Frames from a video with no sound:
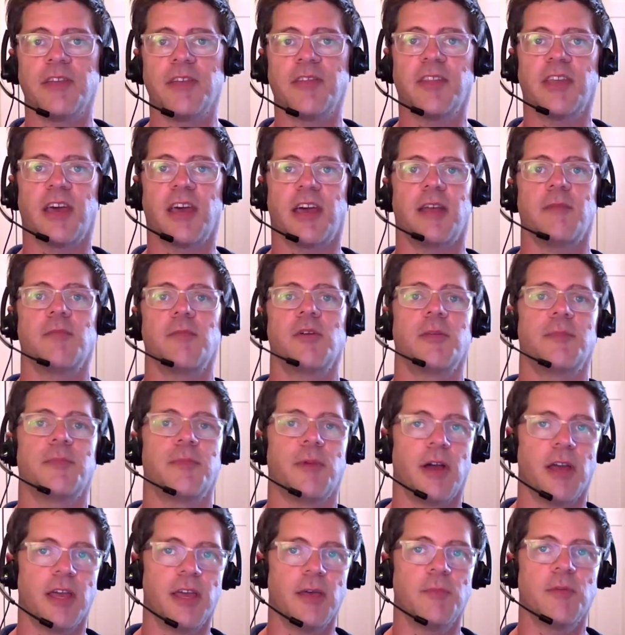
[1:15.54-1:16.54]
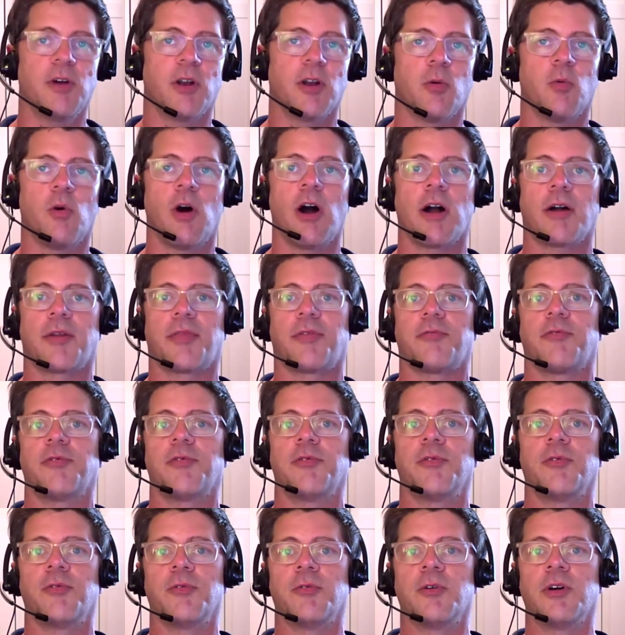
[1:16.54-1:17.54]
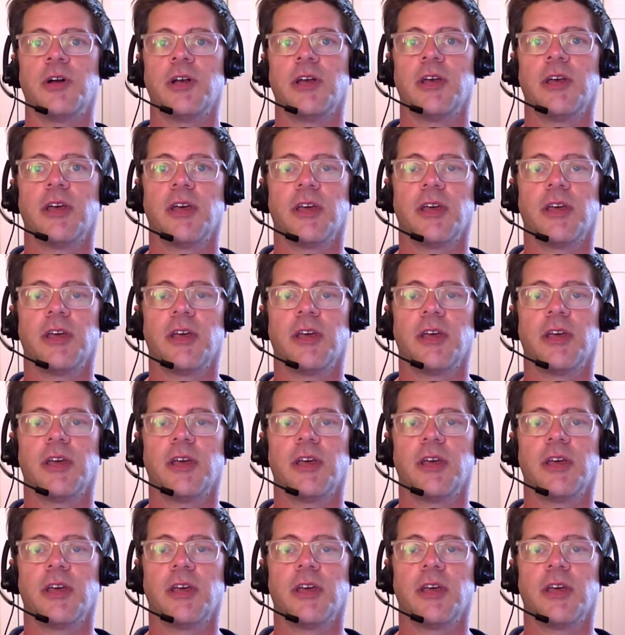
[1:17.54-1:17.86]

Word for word: because of that, I'm gonna I am gonna walk through,